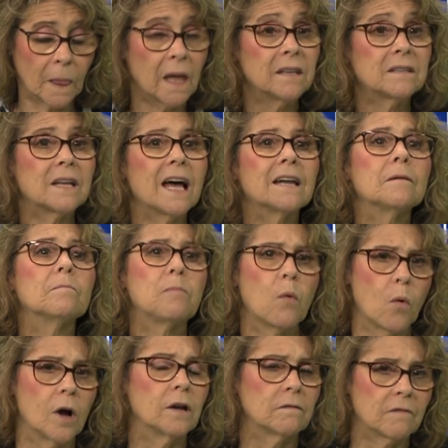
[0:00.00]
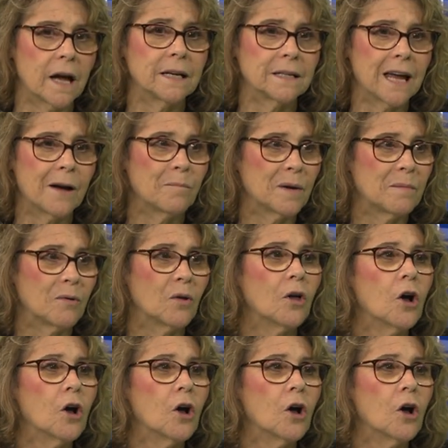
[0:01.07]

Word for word: Is that important right now, people?